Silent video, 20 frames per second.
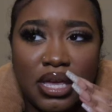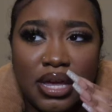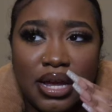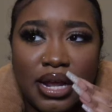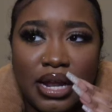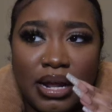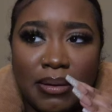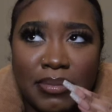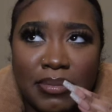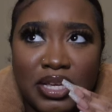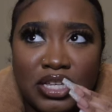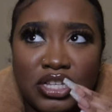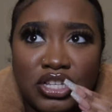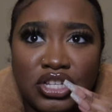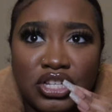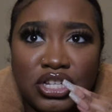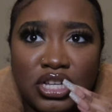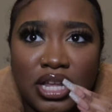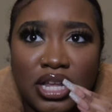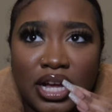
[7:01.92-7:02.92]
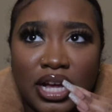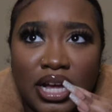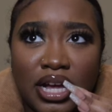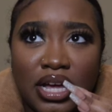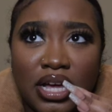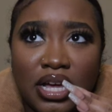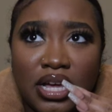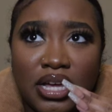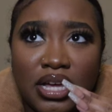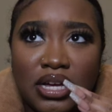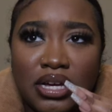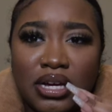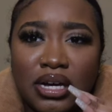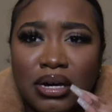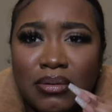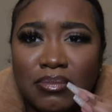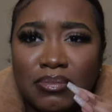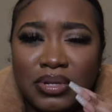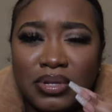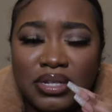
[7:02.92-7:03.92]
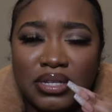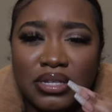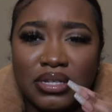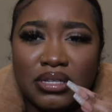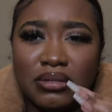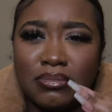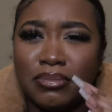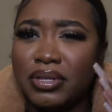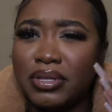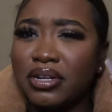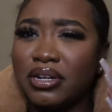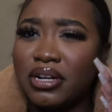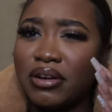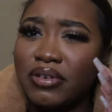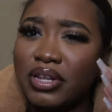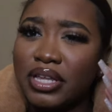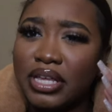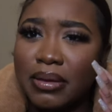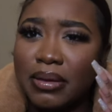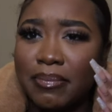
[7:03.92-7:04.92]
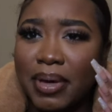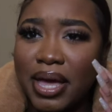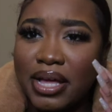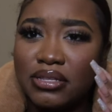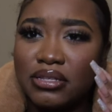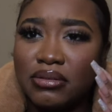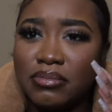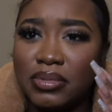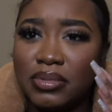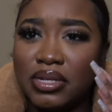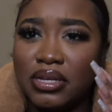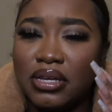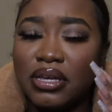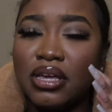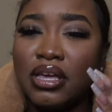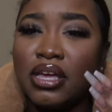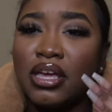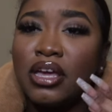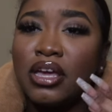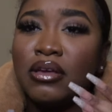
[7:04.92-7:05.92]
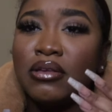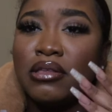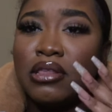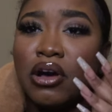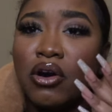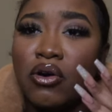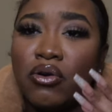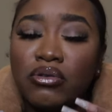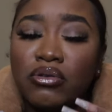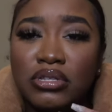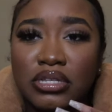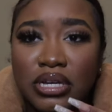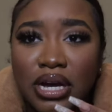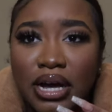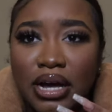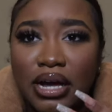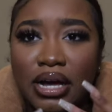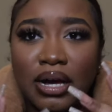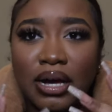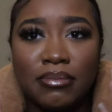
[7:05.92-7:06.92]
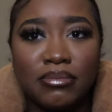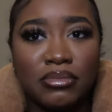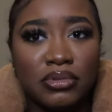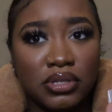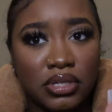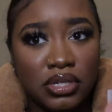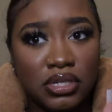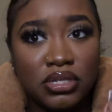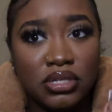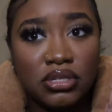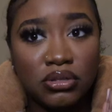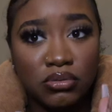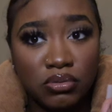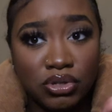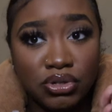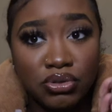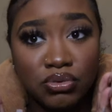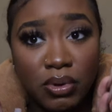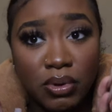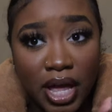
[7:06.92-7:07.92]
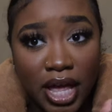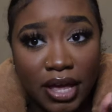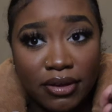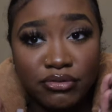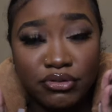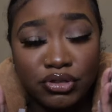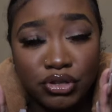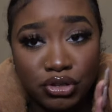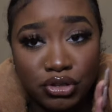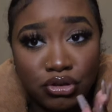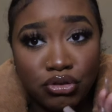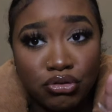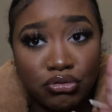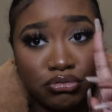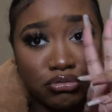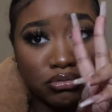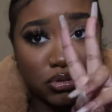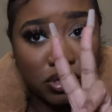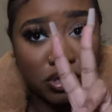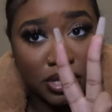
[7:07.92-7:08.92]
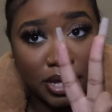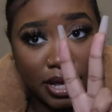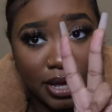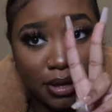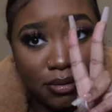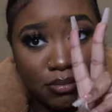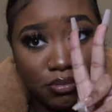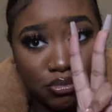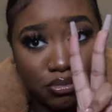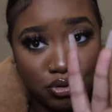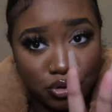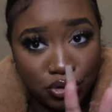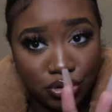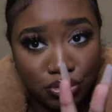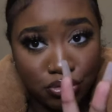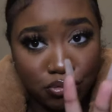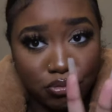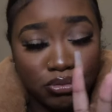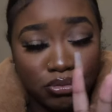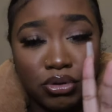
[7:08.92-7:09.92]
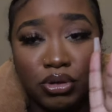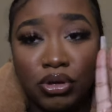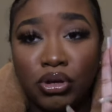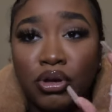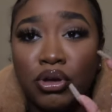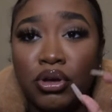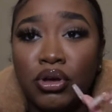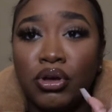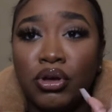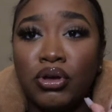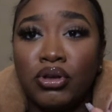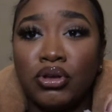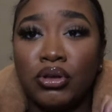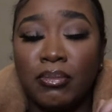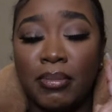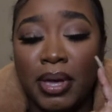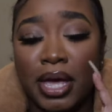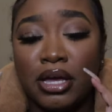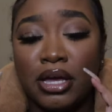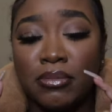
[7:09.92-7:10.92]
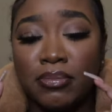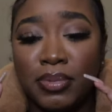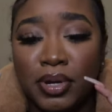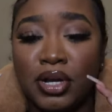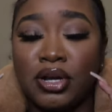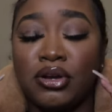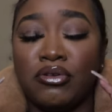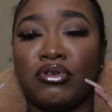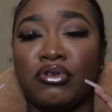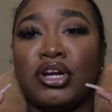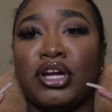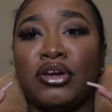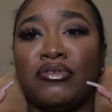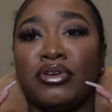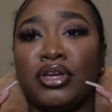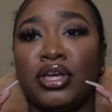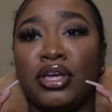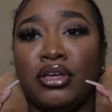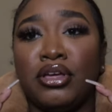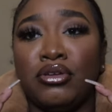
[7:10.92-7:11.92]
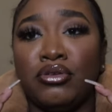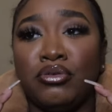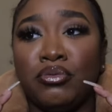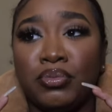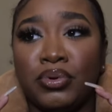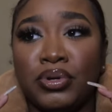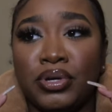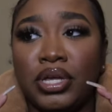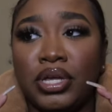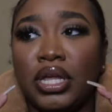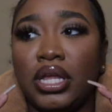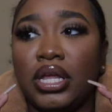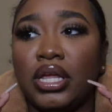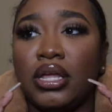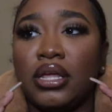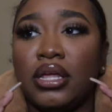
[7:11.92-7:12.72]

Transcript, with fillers: and I'm messaging like companies, but they're not really getting back to me. The whole time, this is what you have to do. Step two, you make a paragraph and you put,